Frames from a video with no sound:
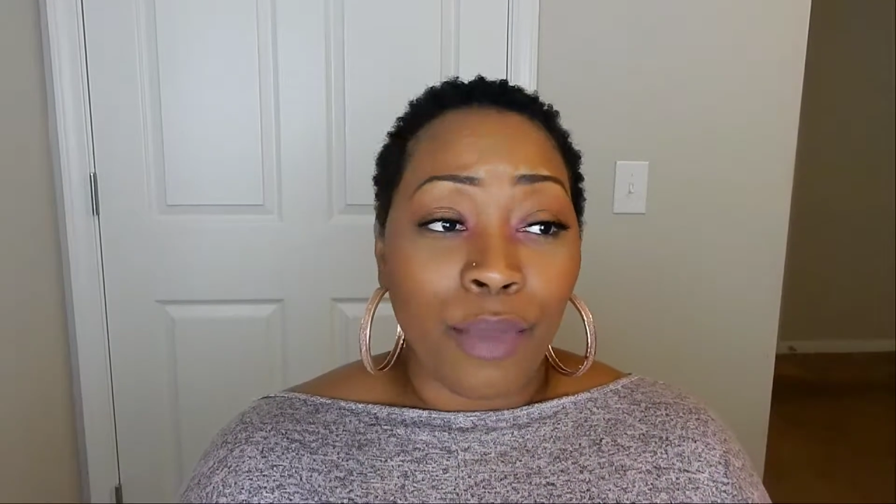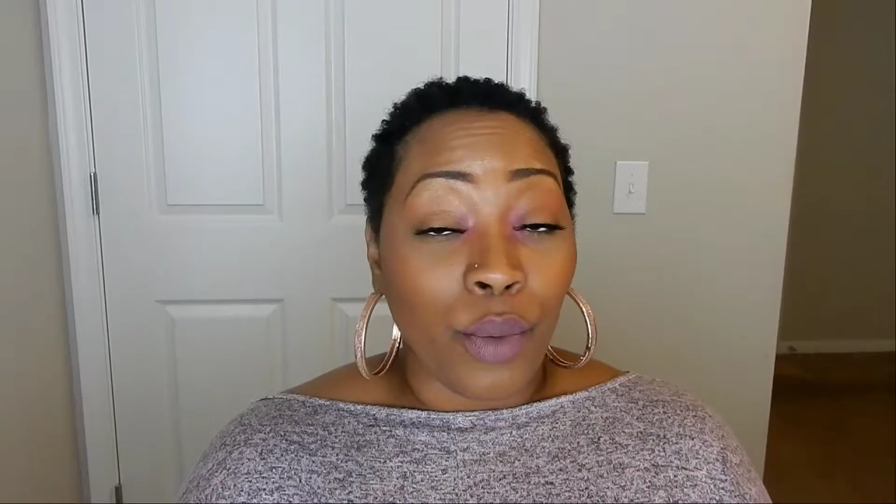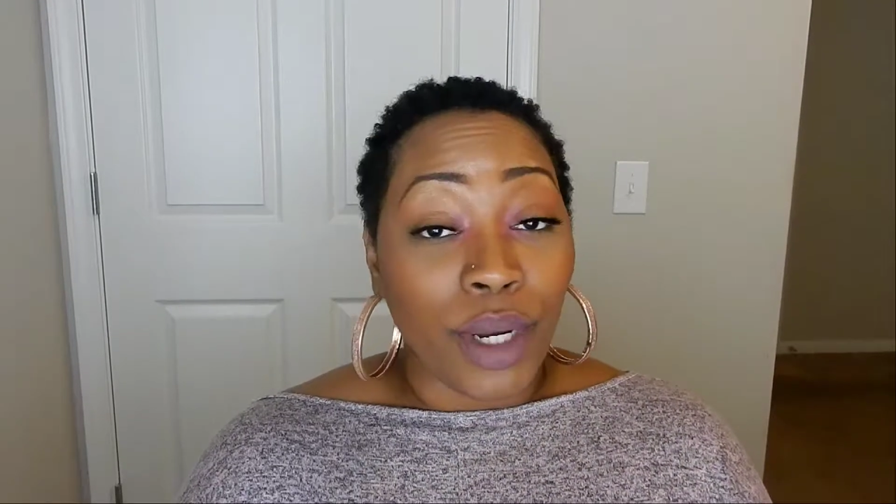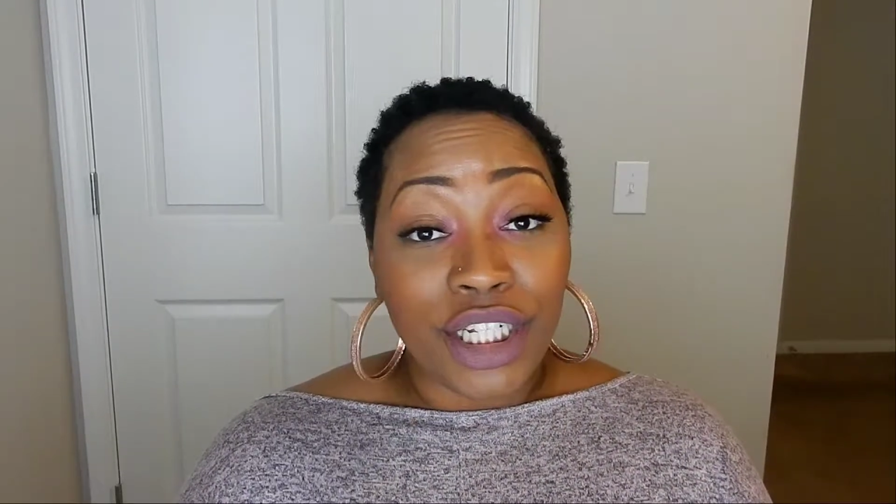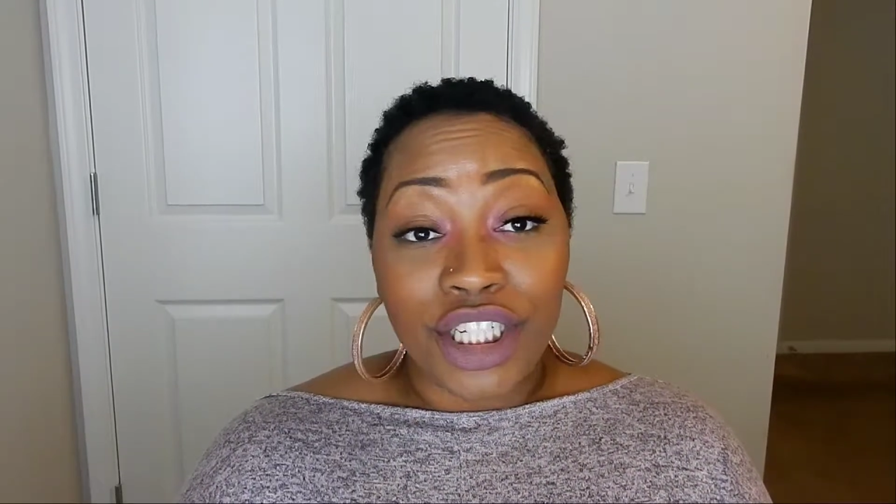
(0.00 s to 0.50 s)

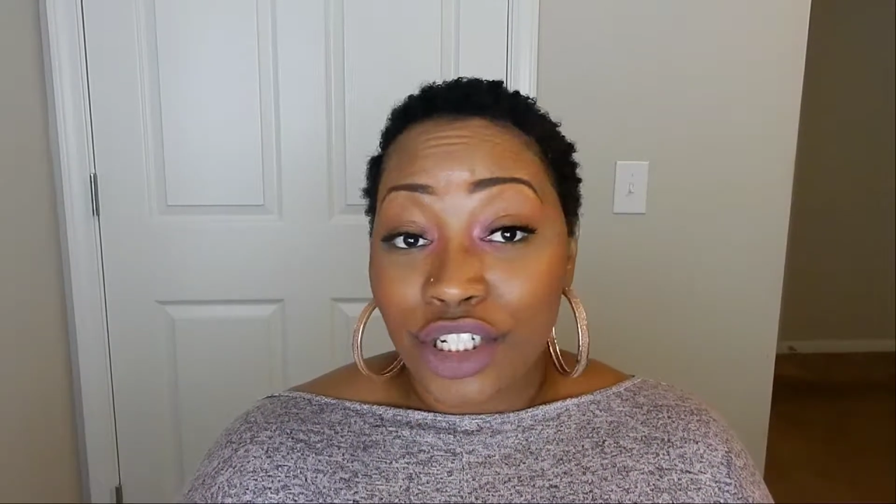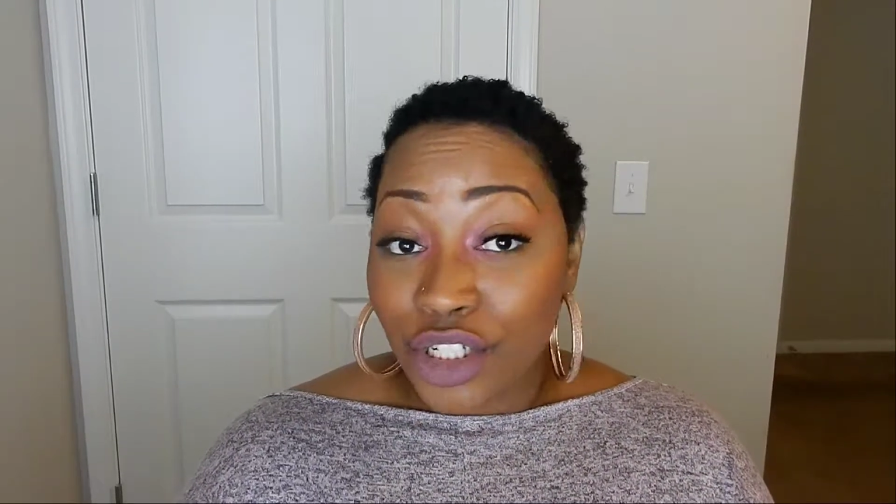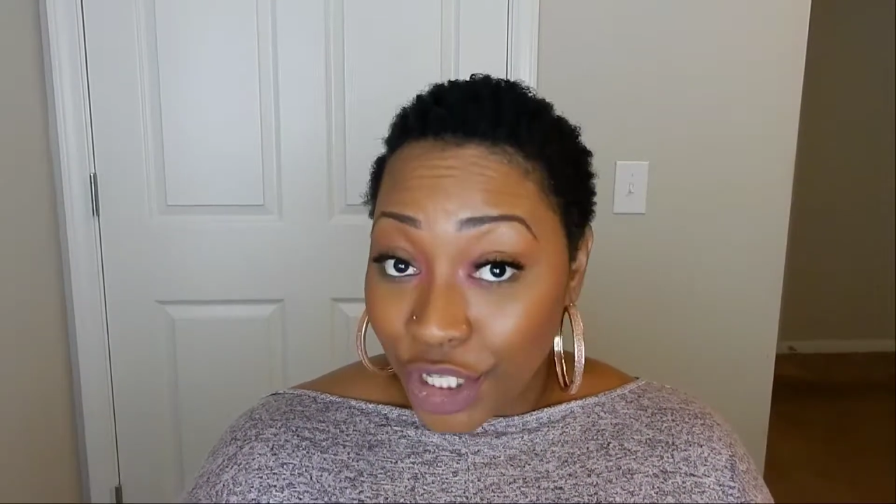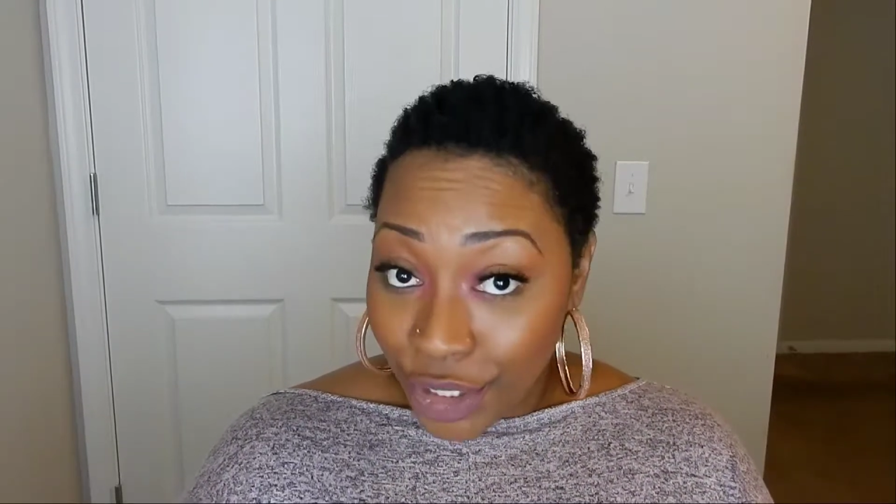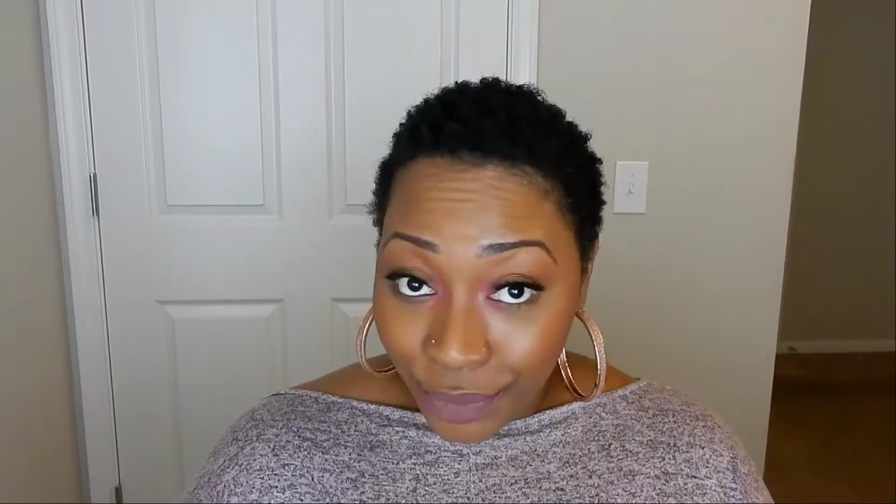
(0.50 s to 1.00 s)
but when it's
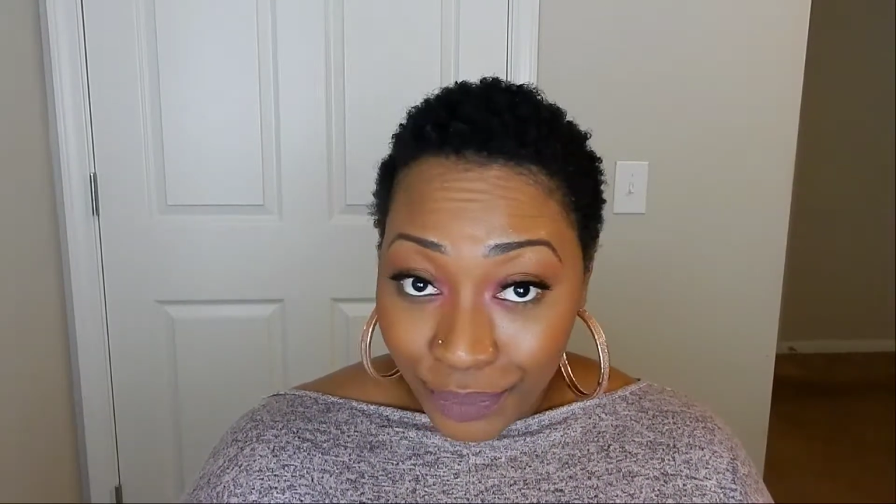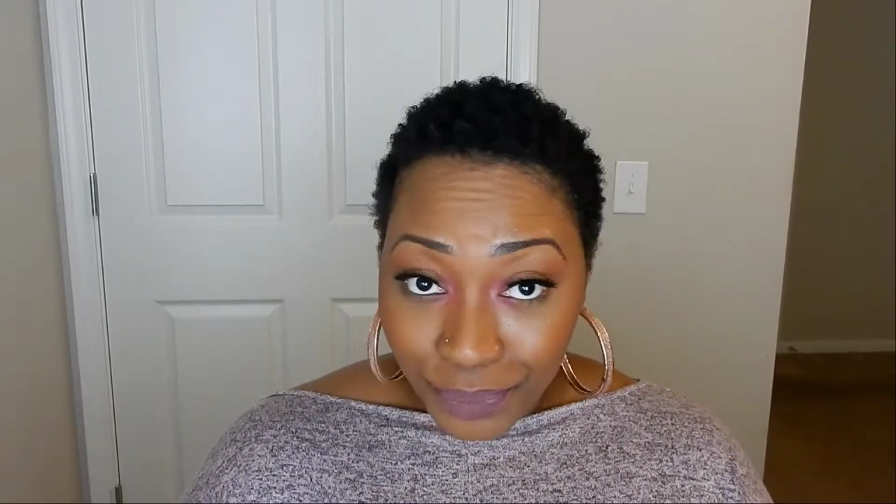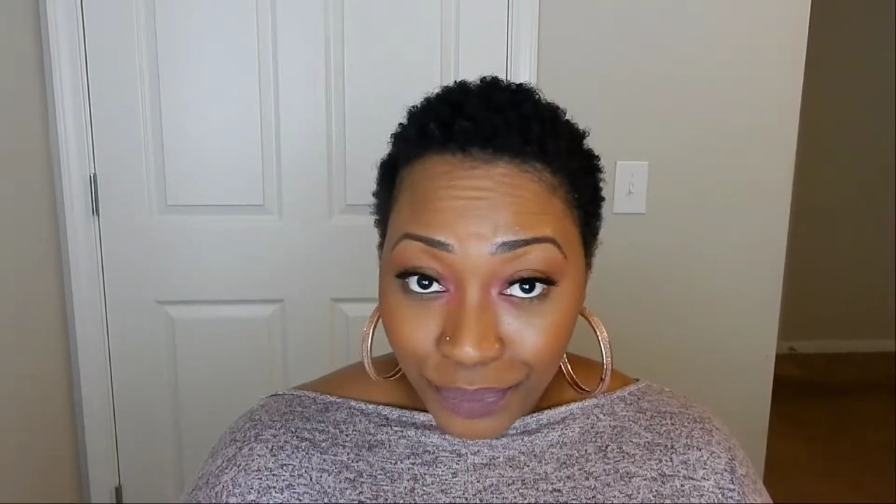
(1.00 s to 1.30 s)
just you